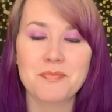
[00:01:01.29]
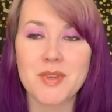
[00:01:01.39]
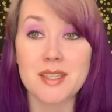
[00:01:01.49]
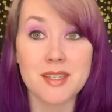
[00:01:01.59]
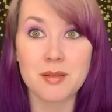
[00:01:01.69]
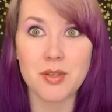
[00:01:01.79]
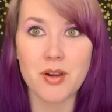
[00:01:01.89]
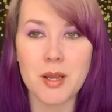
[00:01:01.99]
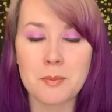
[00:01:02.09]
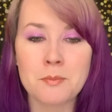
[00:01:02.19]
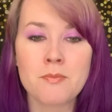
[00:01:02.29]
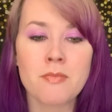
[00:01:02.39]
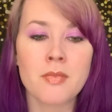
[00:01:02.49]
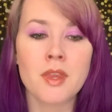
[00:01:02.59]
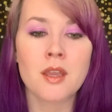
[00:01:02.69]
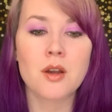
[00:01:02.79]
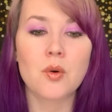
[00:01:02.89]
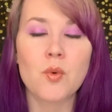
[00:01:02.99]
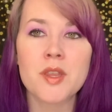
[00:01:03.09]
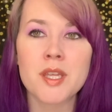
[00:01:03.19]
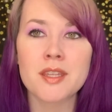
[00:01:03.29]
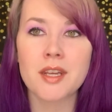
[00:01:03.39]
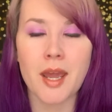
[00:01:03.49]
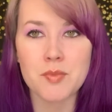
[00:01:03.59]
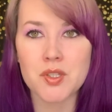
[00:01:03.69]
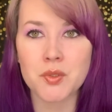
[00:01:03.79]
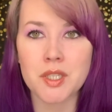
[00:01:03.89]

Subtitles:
it's gonna be great. One thing that I absolutely